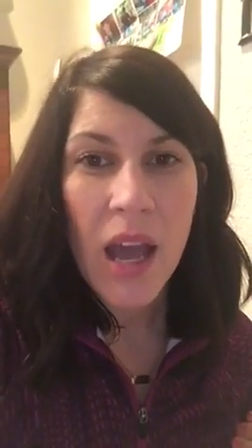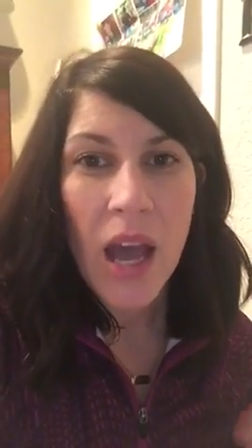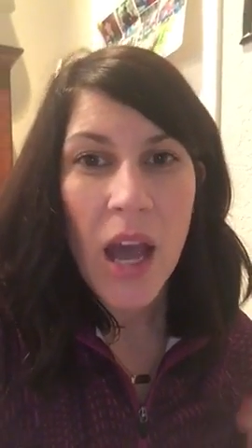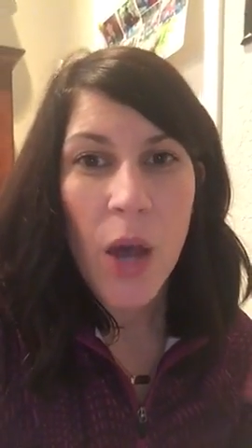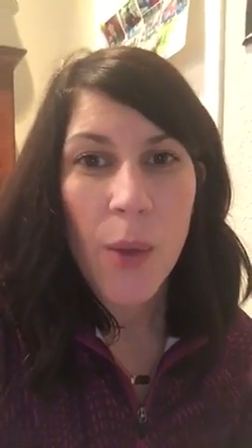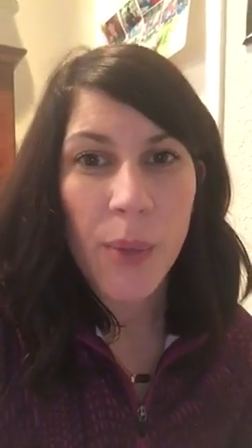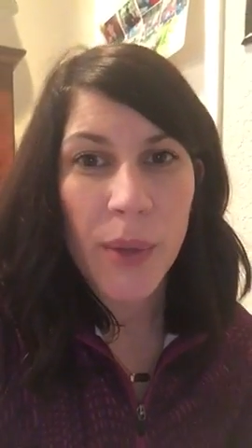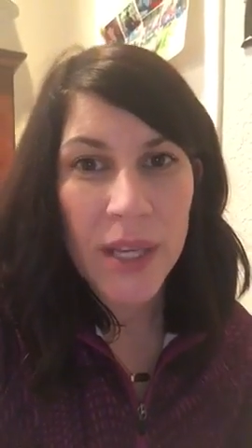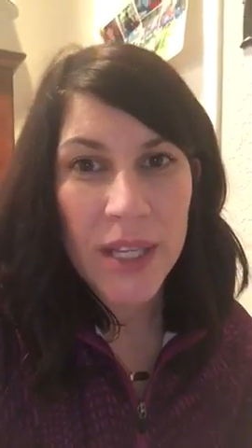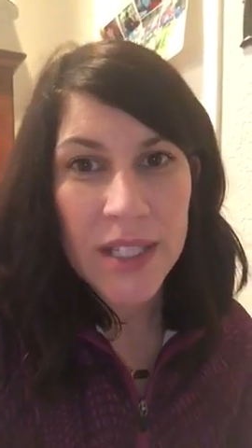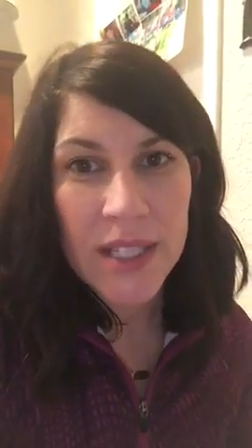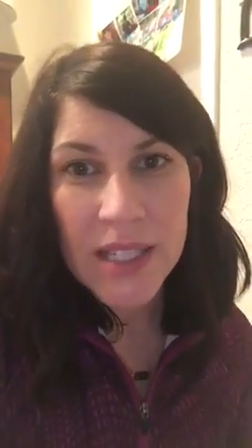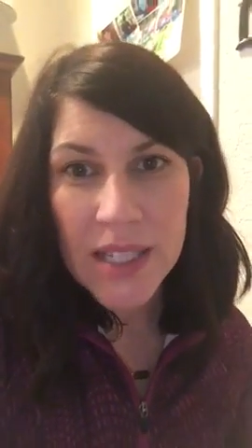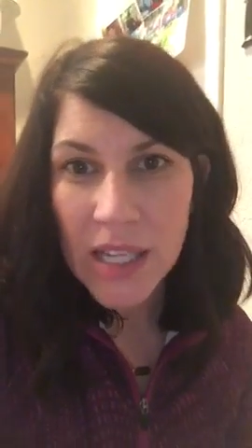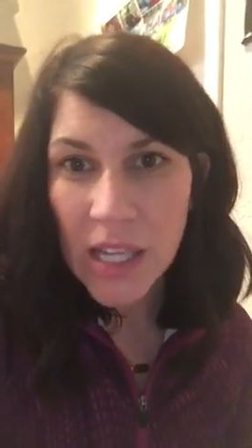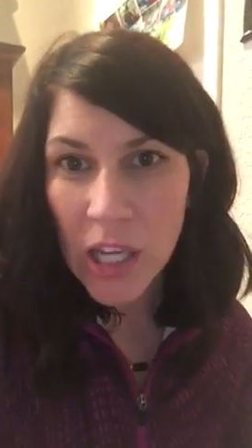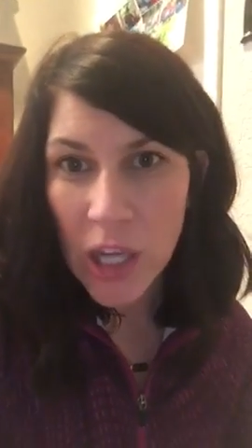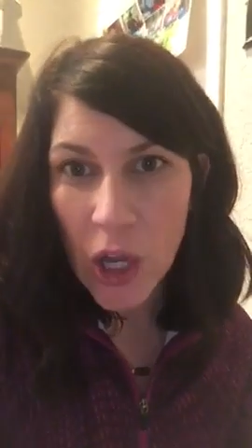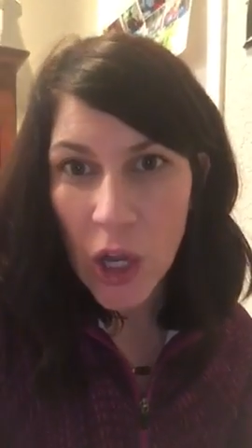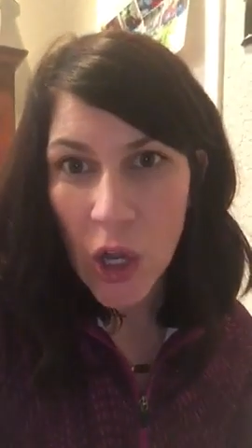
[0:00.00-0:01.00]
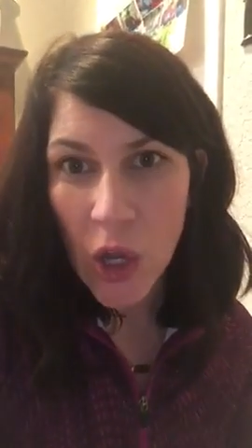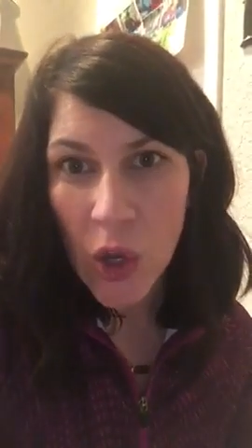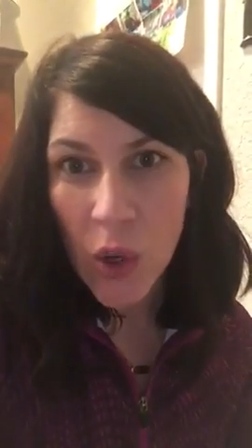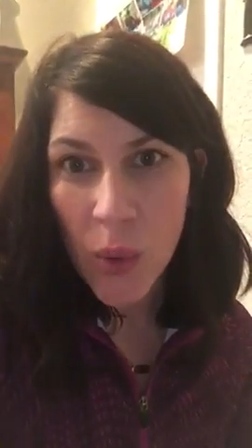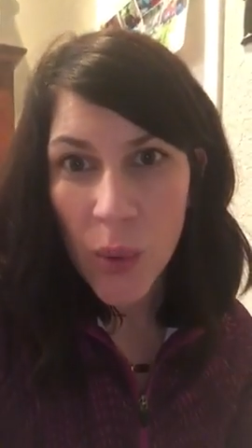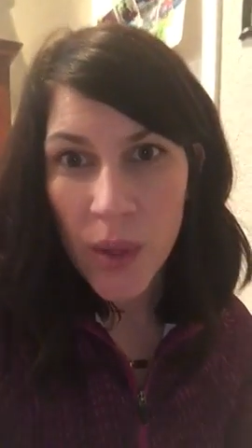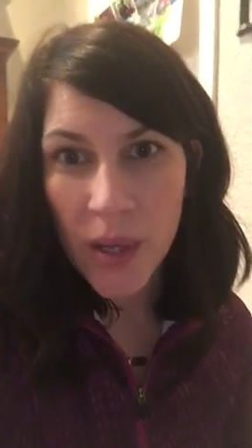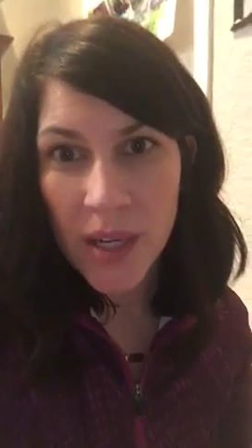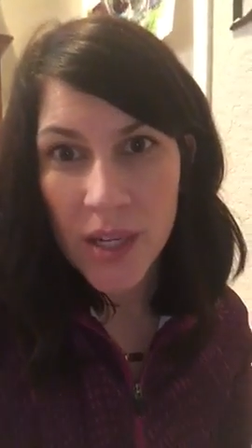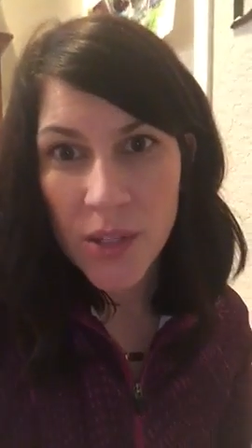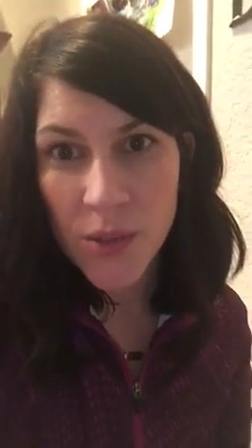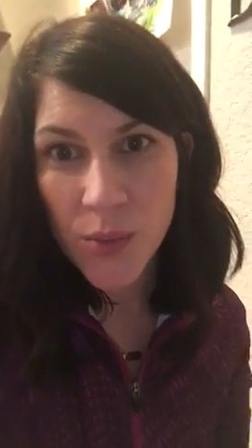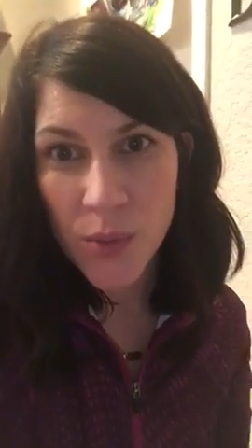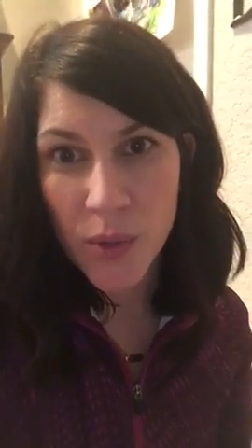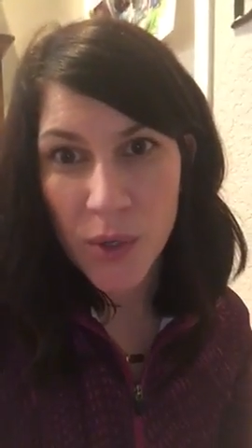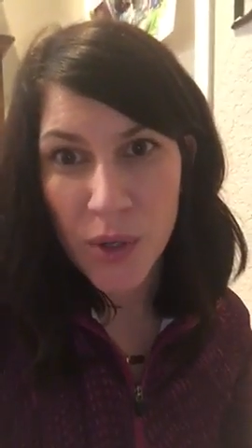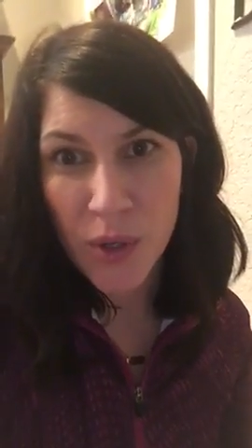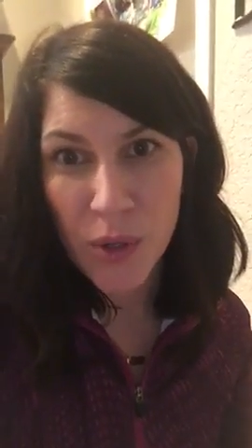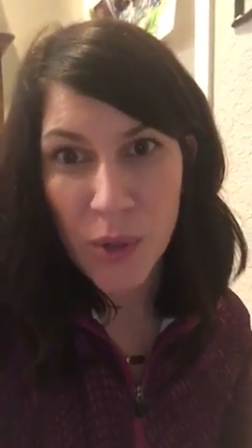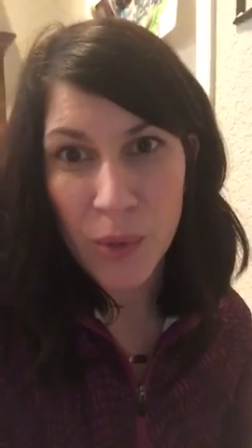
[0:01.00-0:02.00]
a place he can go in his
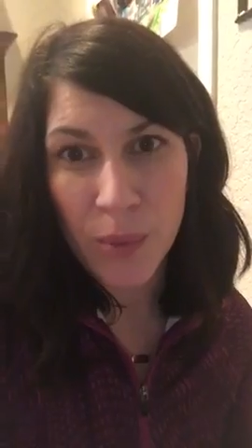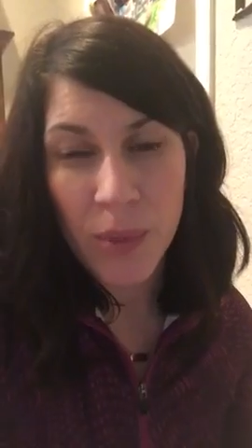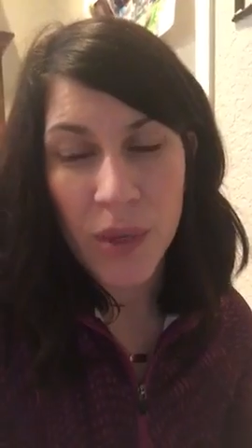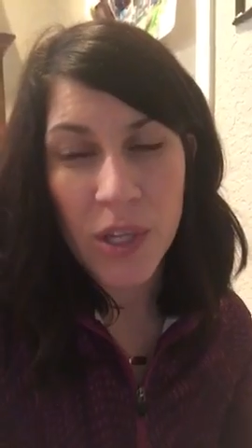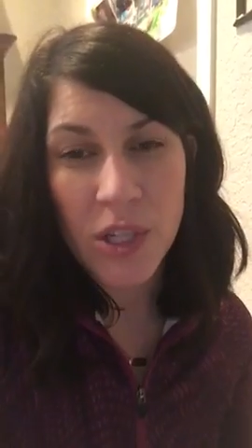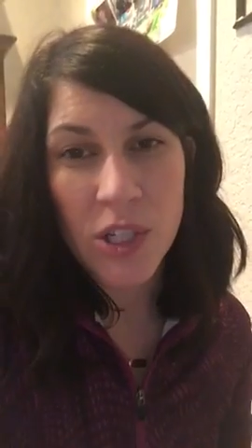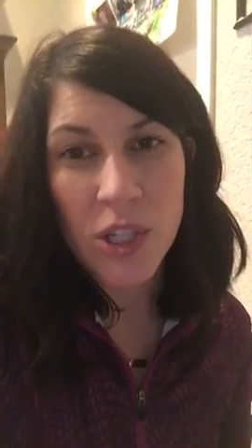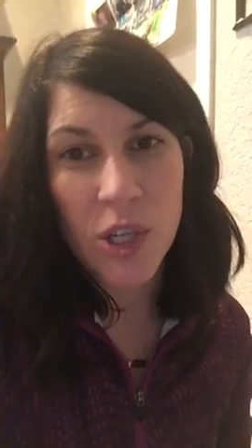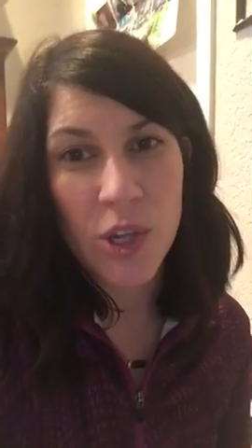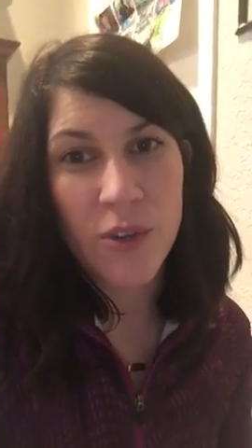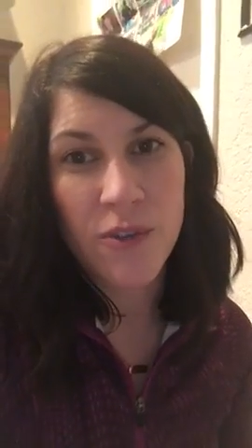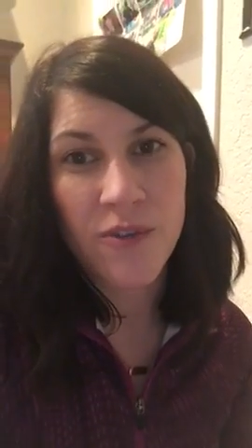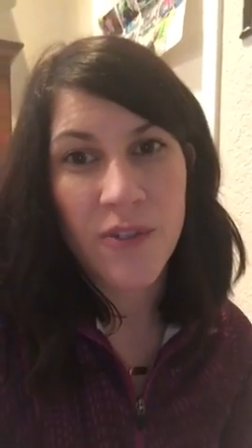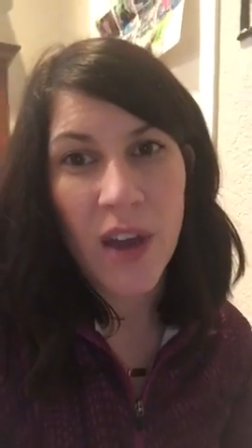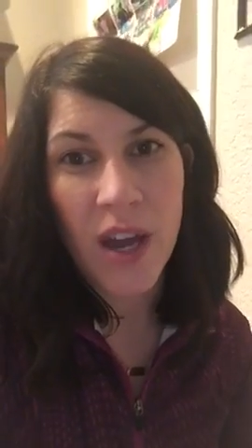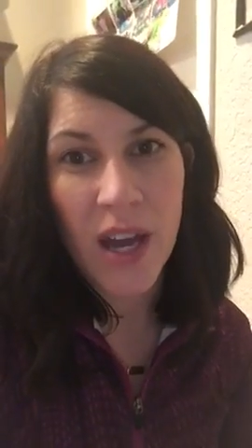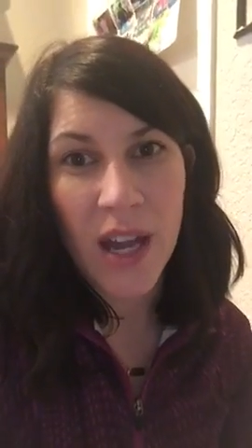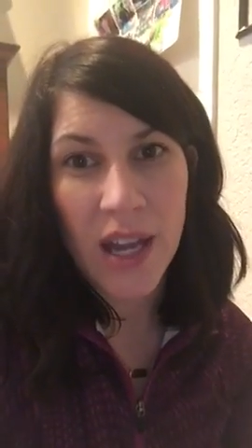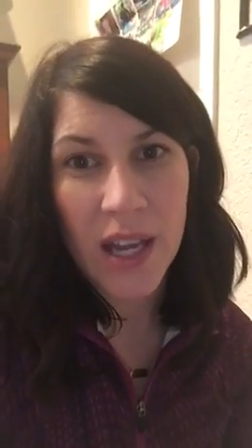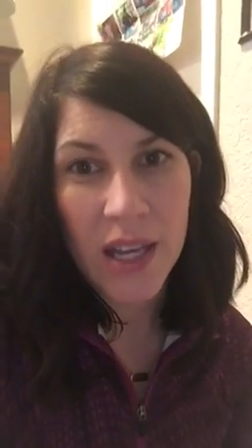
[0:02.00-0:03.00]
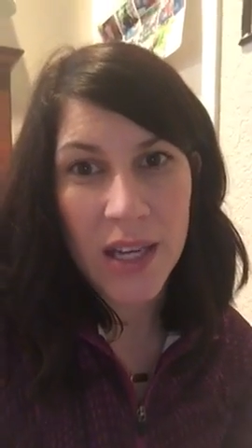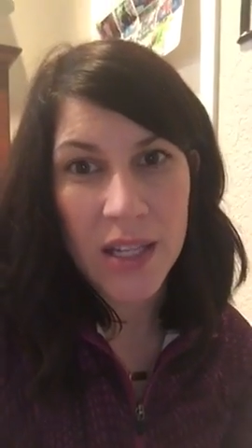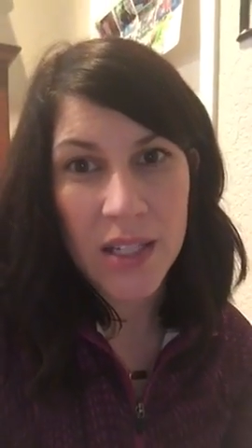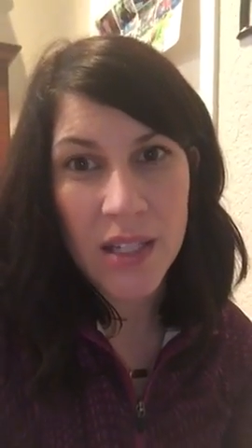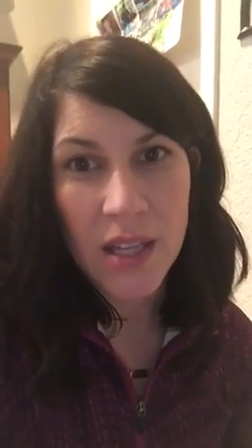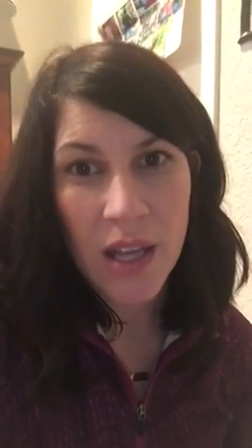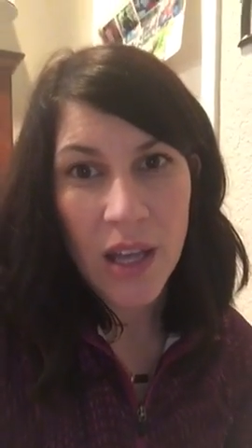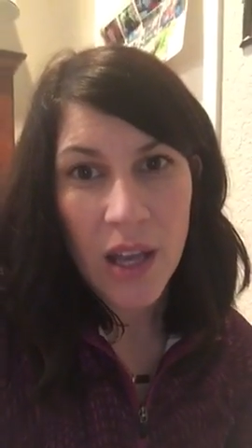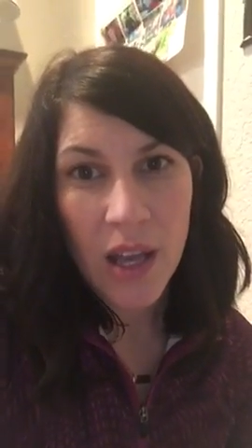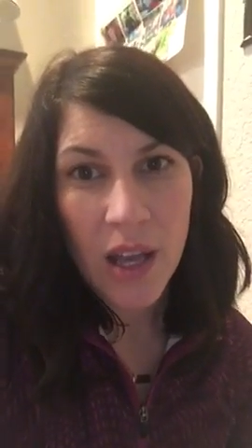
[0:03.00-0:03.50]
room to find